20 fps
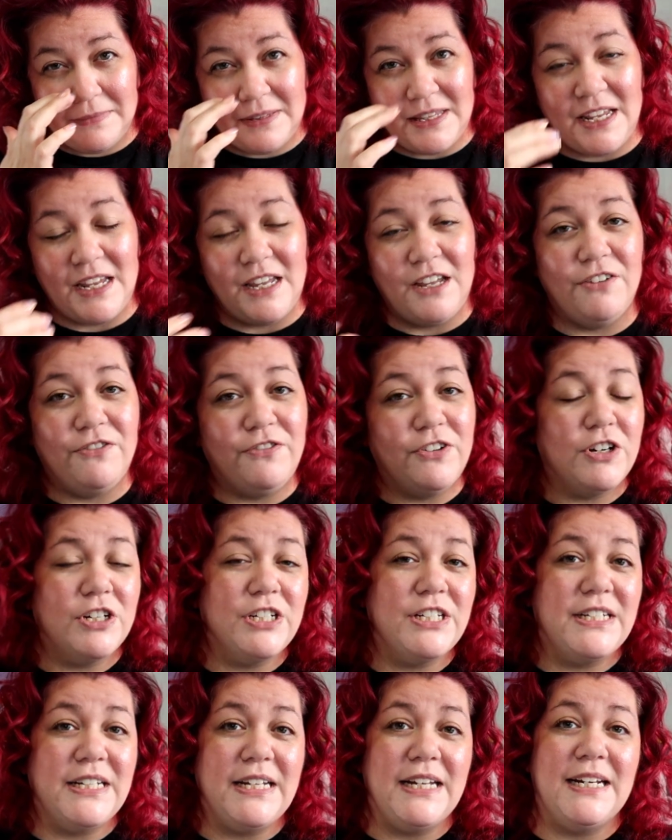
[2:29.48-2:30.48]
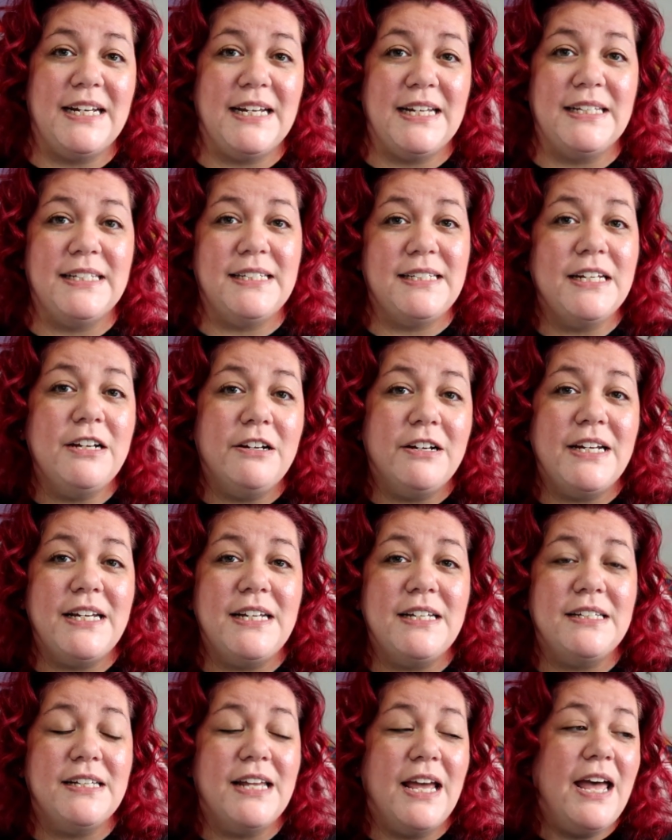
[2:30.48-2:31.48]
the first in a
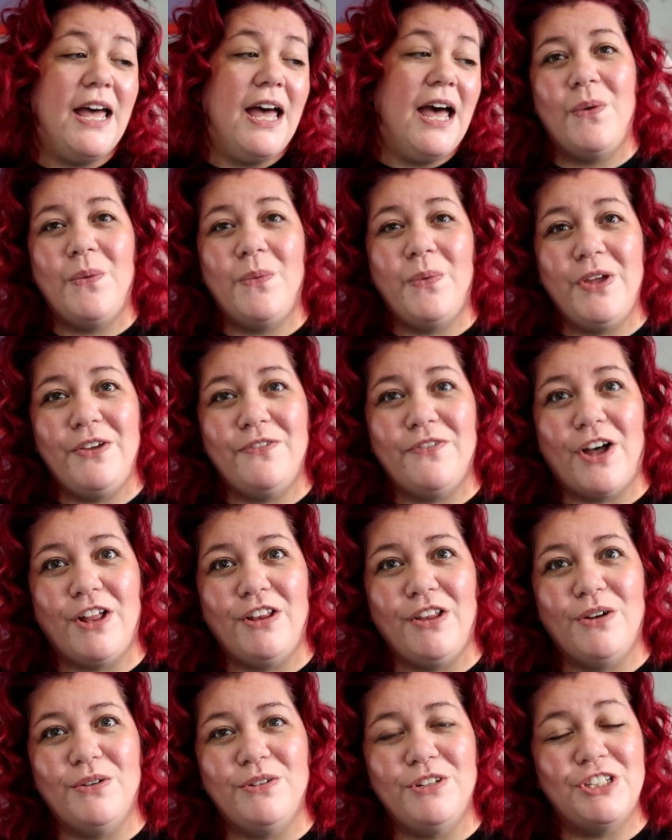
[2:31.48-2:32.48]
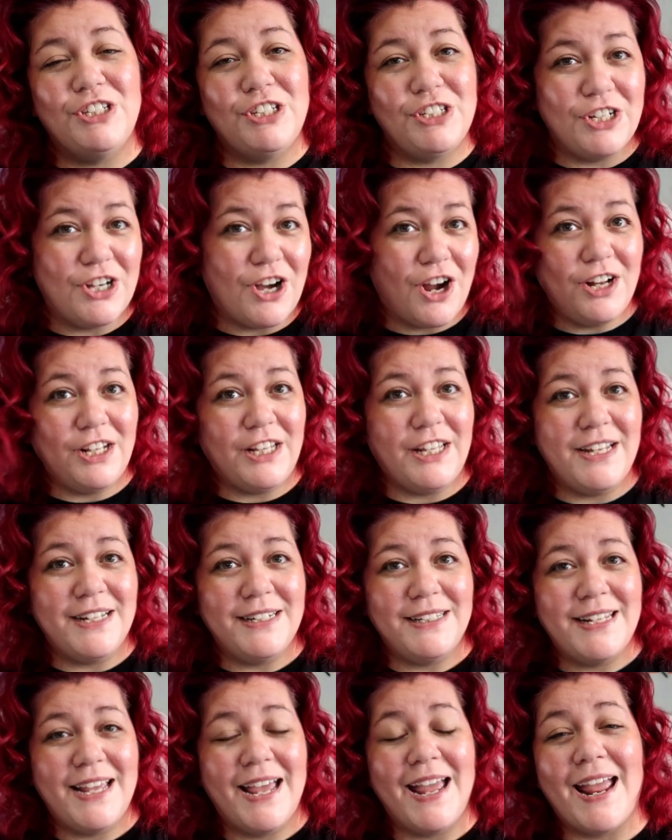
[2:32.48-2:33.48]
series. We follow
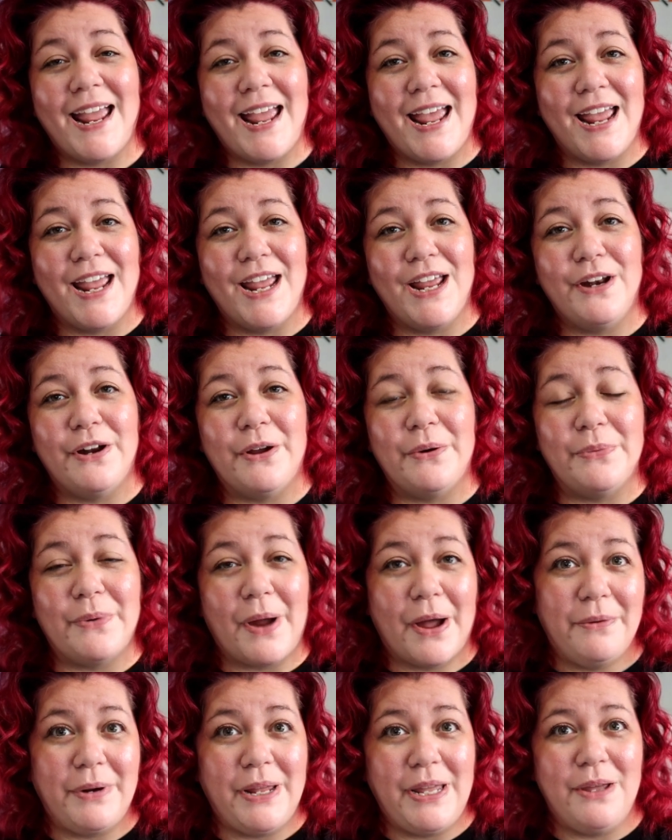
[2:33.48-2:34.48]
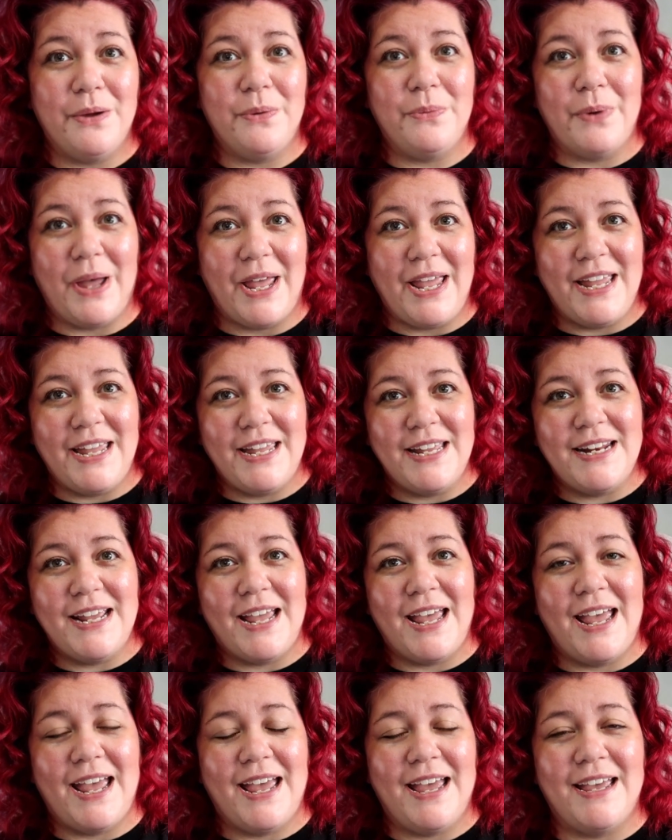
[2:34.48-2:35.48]
Scarlett and Rowdy
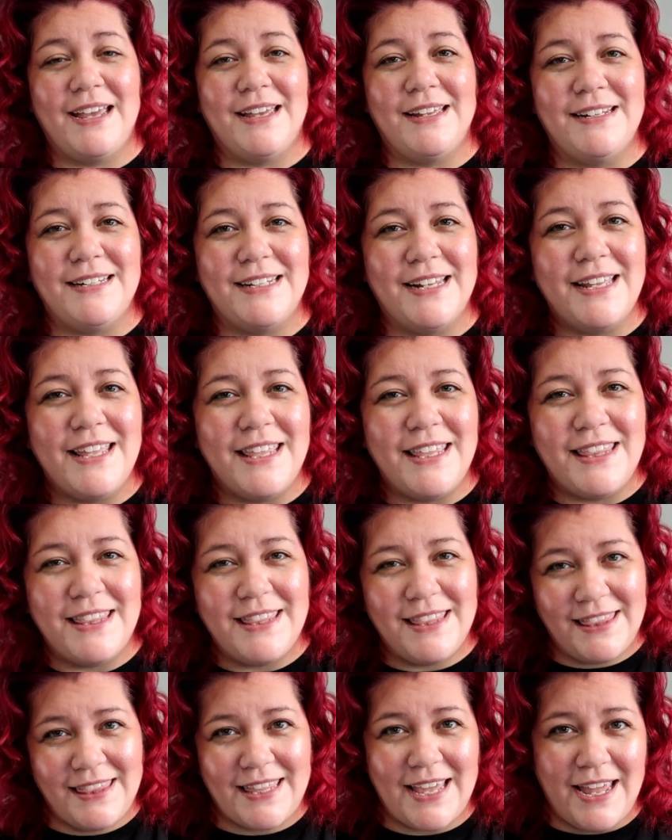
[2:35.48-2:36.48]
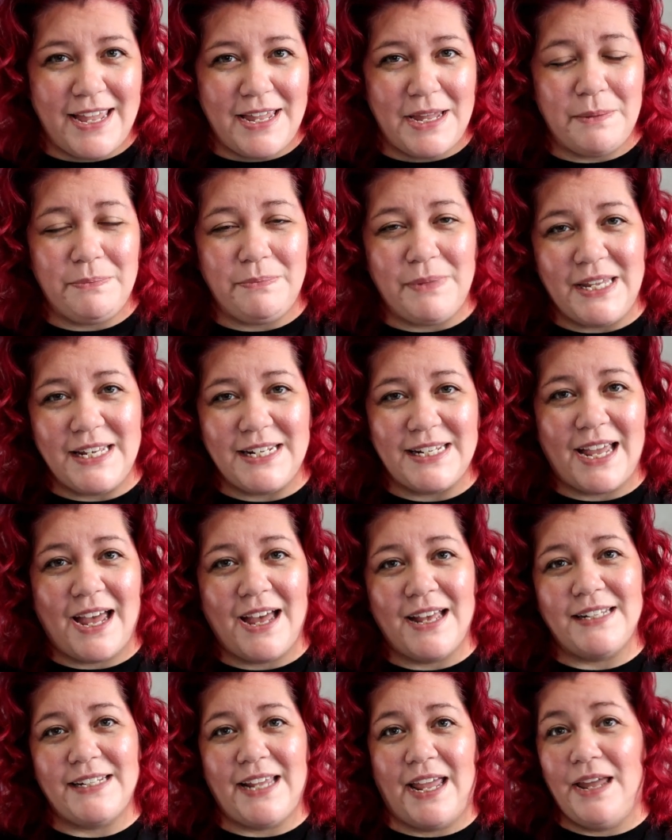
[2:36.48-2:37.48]
Wade and they meet
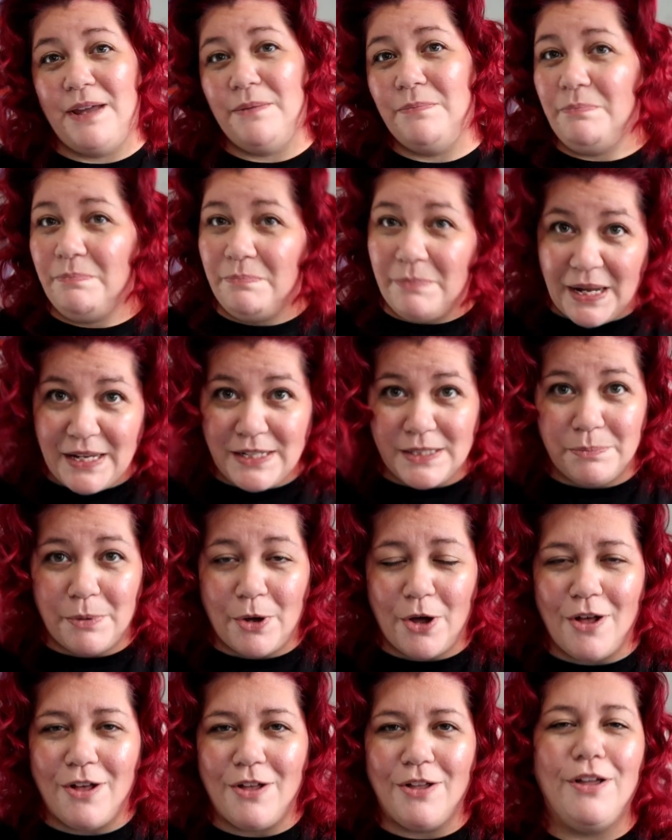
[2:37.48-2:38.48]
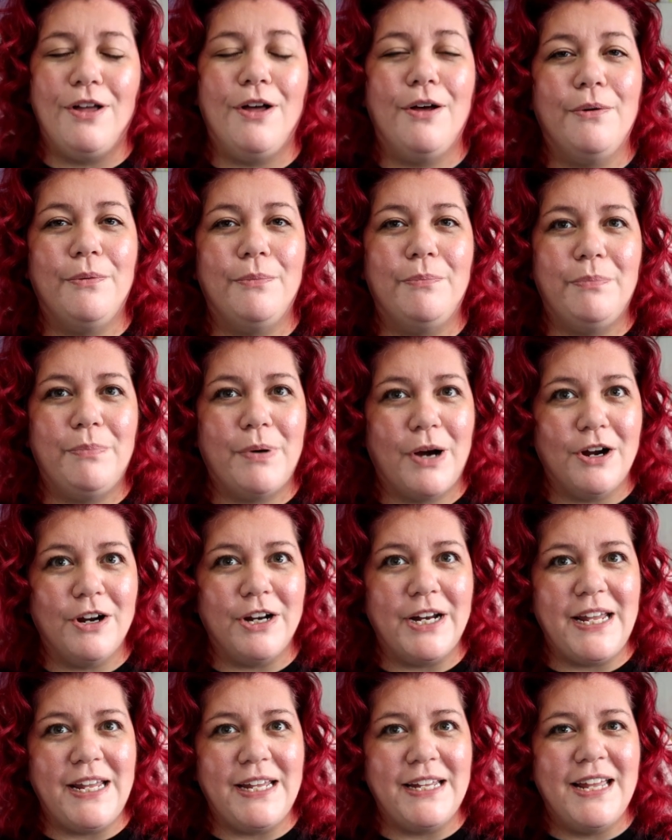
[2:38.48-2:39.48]
at a baseball
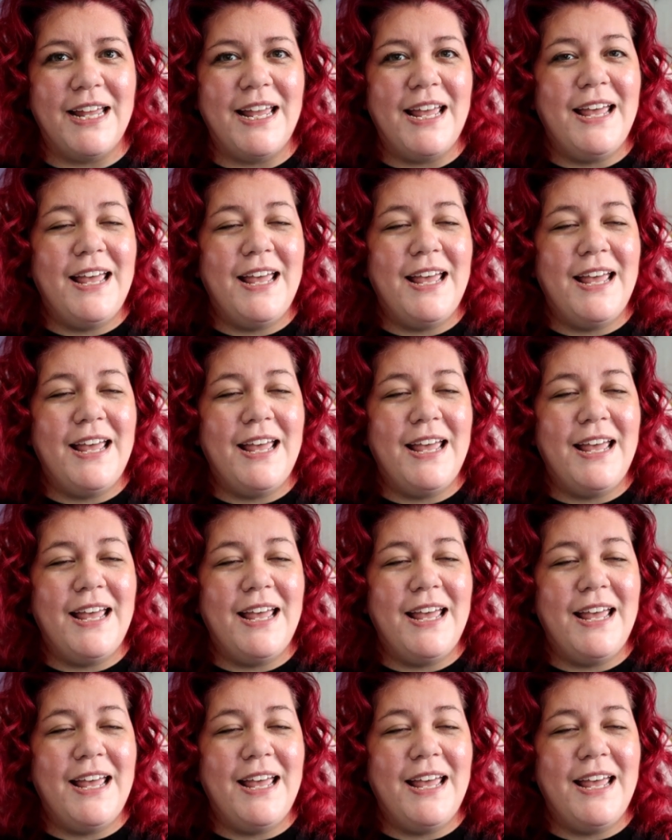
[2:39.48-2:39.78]
party